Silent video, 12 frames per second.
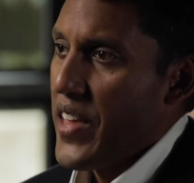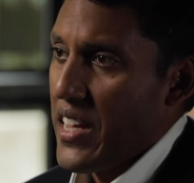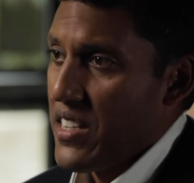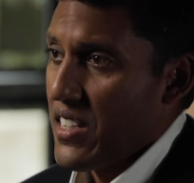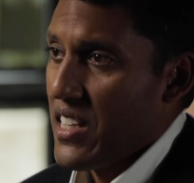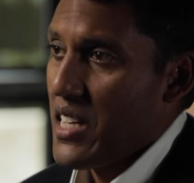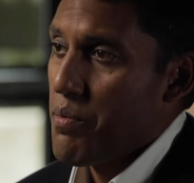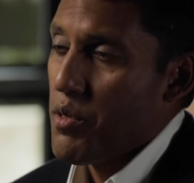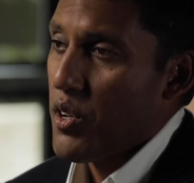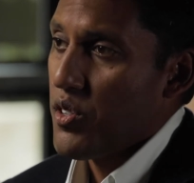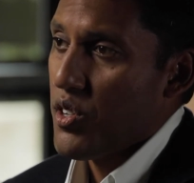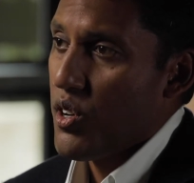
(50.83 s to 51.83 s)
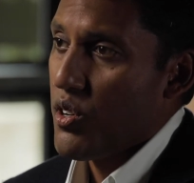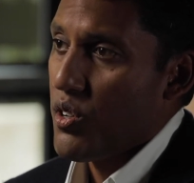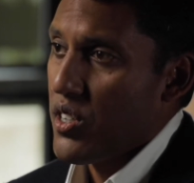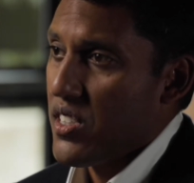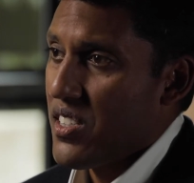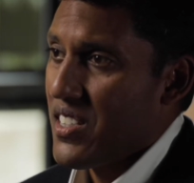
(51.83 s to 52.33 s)
and to keep those
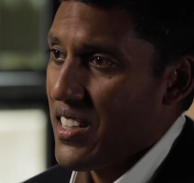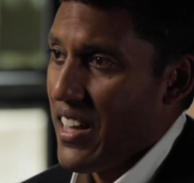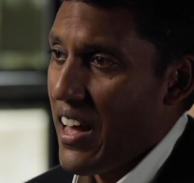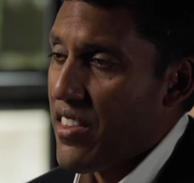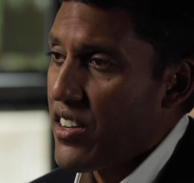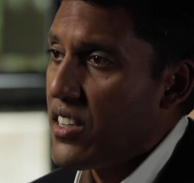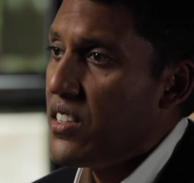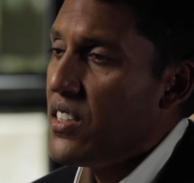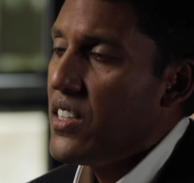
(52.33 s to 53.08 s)
cohorts together